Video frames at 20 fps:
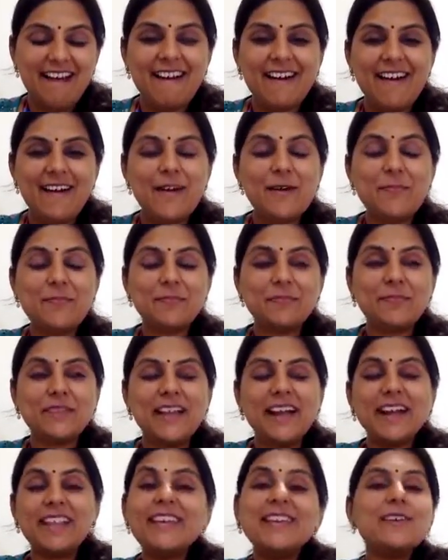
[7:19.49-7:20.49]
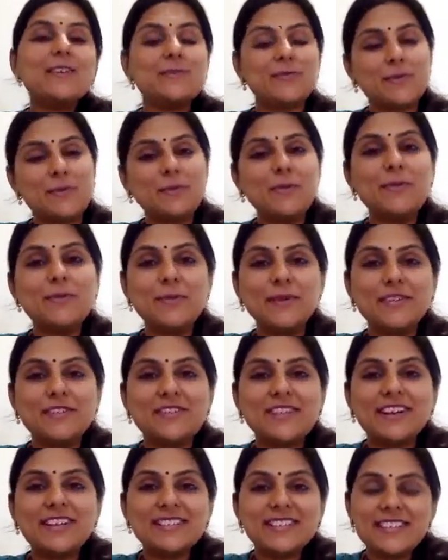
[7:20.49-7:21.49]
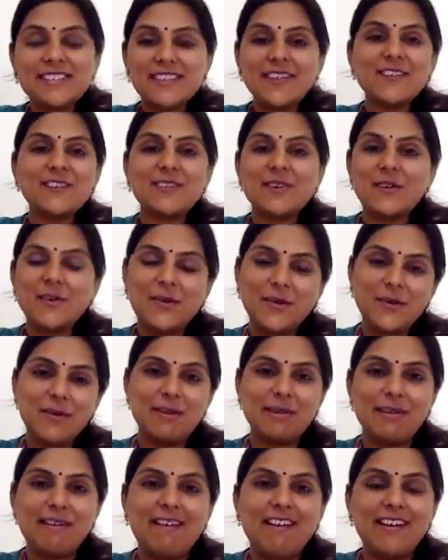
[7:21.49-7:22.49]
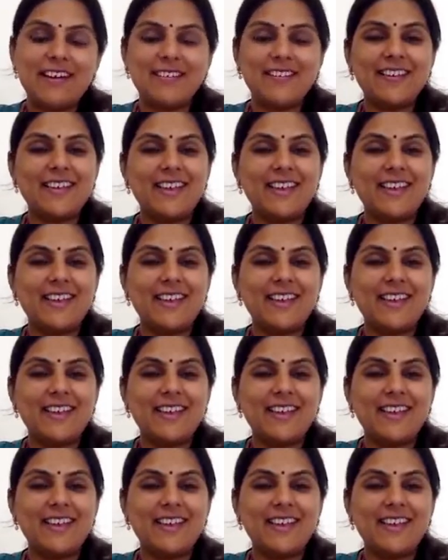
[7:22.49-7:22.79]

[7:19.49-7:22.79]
I think as women, we judge ourselves a whole lot.